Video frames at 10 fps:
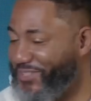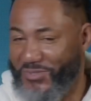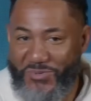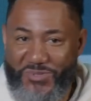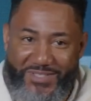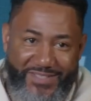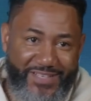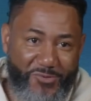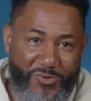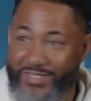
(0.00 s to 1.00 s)
So
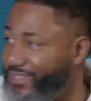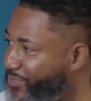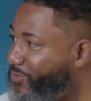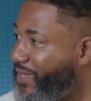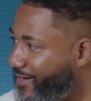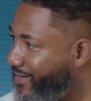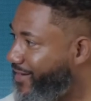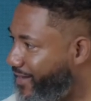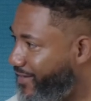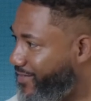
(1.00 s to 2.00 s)
it wasn't until we got into
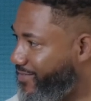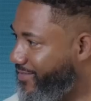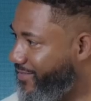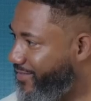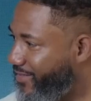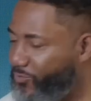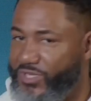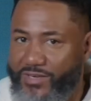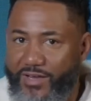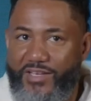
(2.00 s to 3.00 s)
college. We
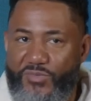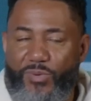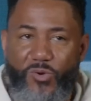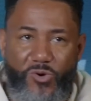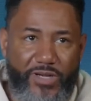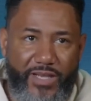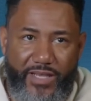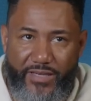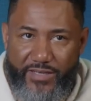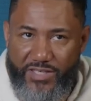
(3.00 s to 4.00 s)
started exploring
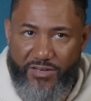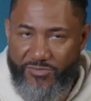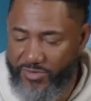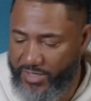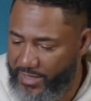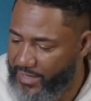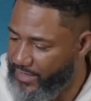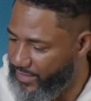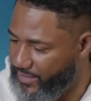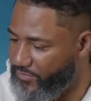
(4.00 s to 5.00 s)
and discovering
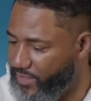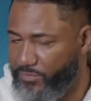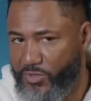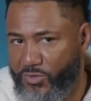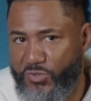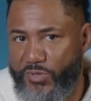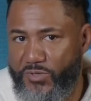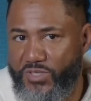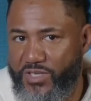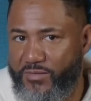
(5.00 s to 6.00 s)
and develop those
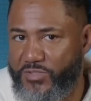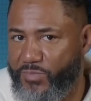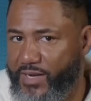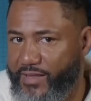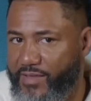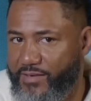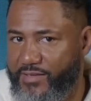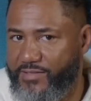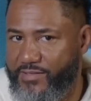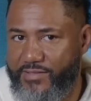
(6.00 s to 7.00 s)
spiritual gifts. But I think
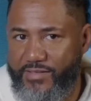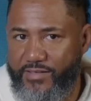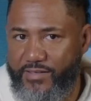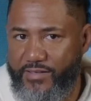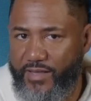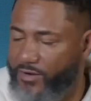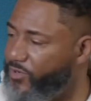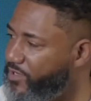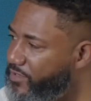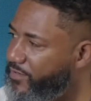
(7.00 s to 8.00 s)
this is an
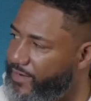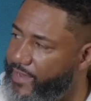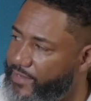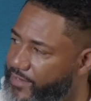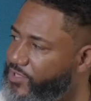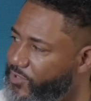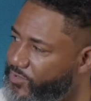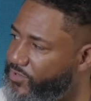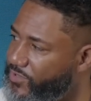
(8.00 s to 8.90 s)
area of lack in the church.